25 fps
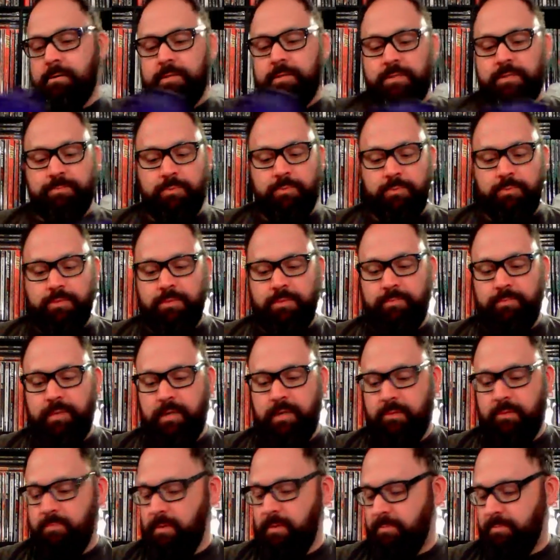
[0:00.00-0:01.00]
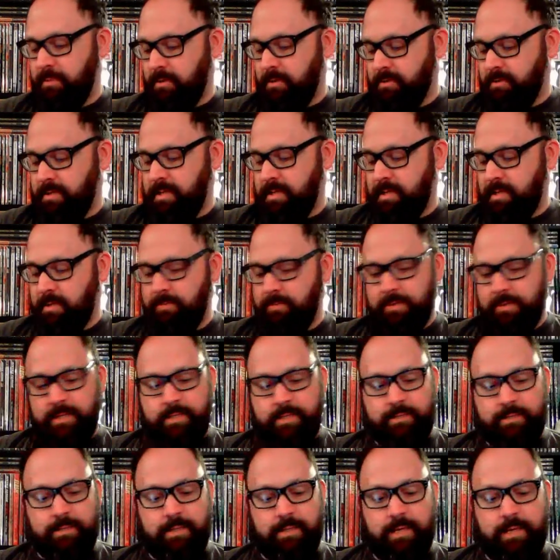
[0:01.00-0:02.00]
supposed to be on my birthday, but
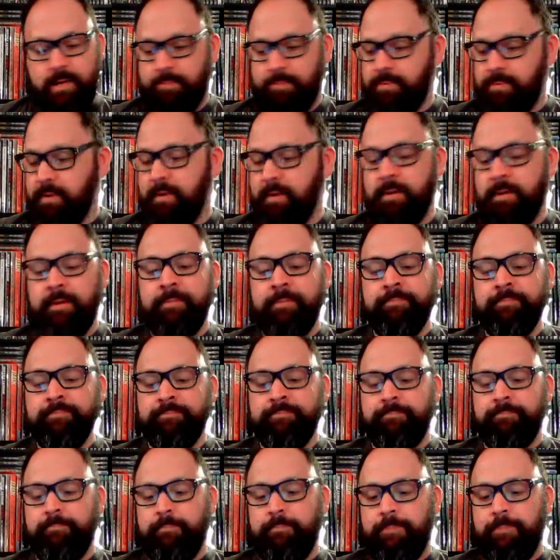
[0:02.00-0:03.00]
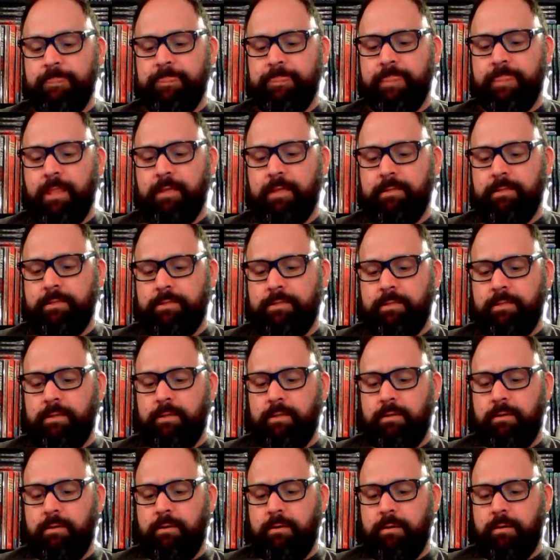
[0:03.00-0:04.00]
that didn't happen. Let's see
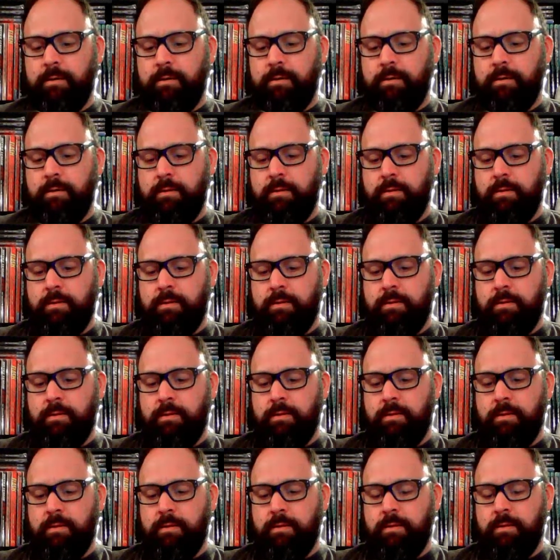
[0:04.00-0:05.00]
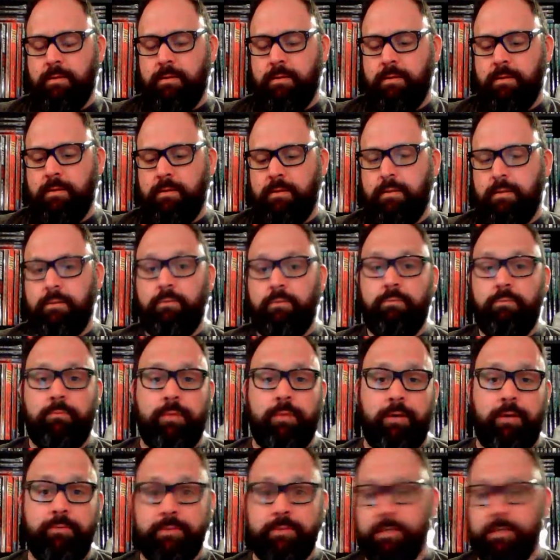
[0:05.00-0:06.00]
here. Ooh, that was a